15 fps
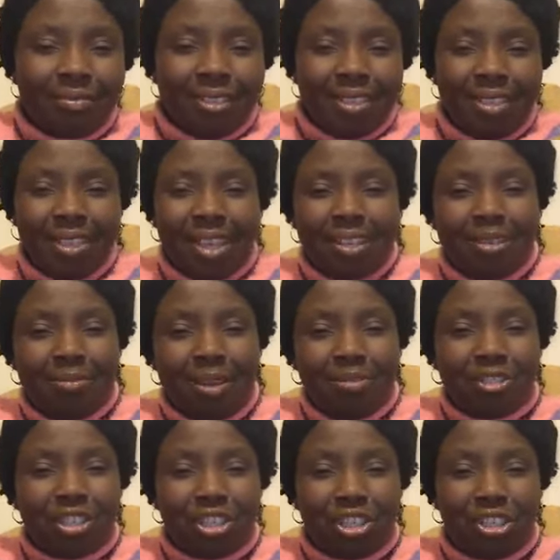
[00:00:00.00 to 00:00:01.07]
In the name of
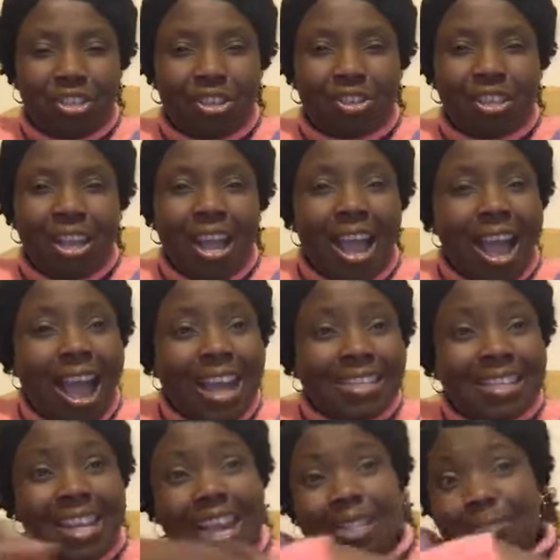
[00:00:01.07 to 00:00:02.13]
Jesus. And
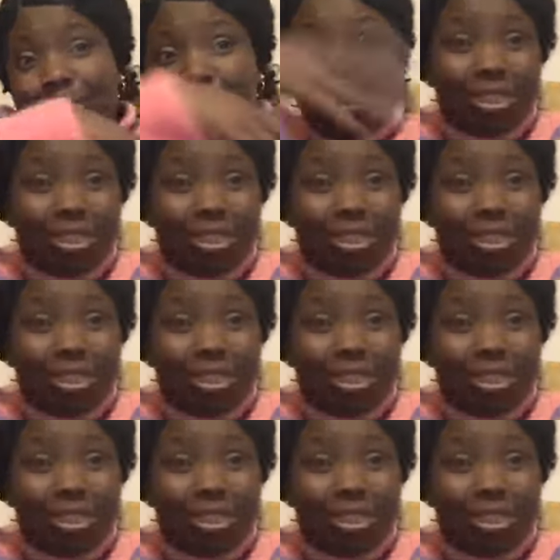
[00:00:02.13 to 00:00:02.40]
she has been